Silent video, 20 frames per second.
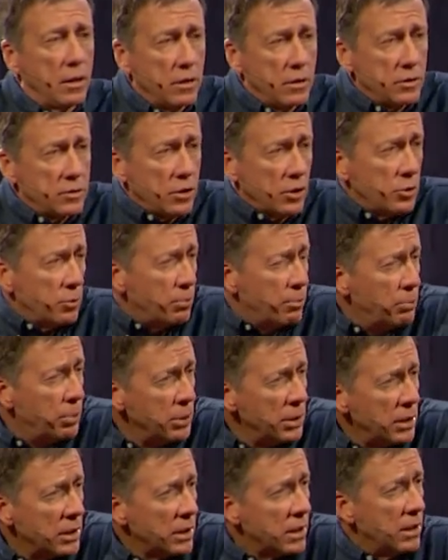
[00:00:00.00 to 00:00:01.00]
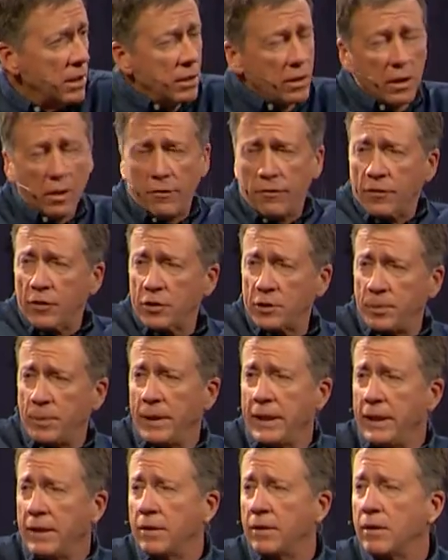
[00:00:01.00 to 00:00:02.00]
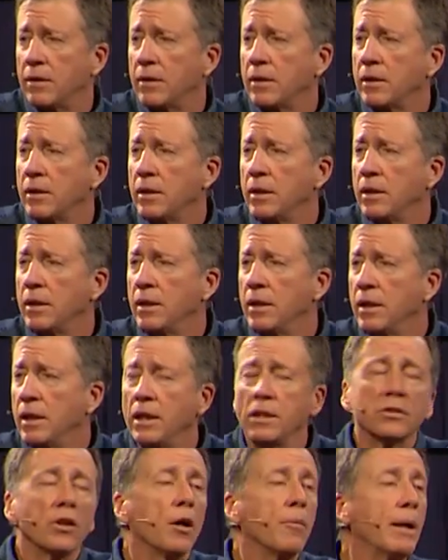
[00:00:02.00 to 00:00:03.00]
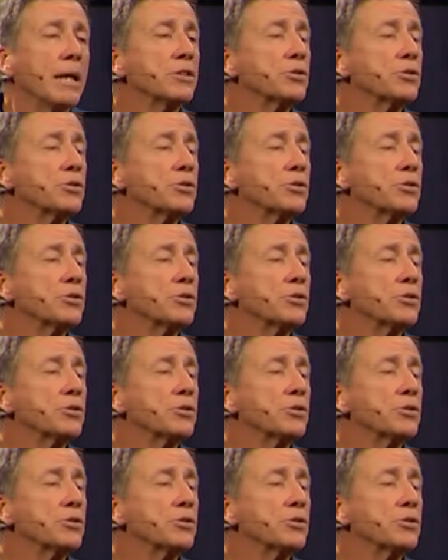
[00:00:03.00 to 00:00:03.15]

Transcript: So the book of First Peter is all about